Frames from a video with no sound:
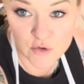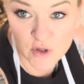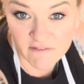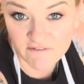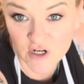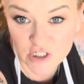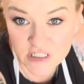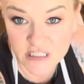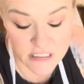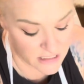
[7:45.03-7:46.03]
the
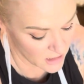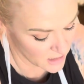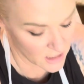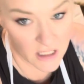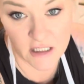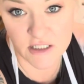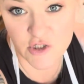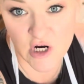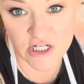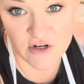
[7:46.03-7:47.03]
first
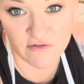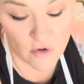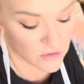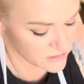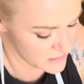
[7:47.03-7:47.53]
stretch and fold.